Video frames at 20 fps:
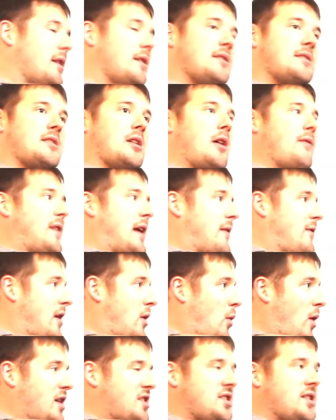So if you have
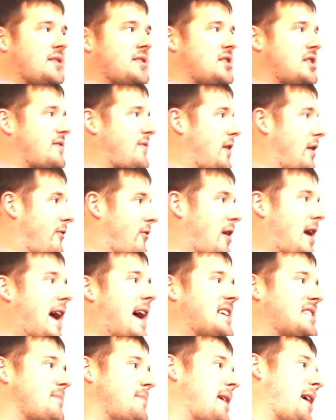any questions, just feel free to
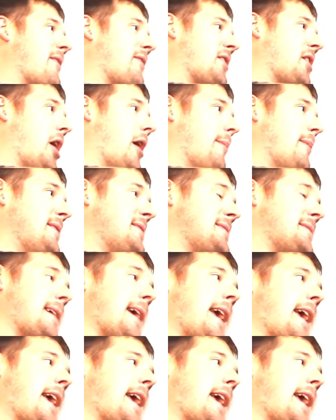ask them down in the comments,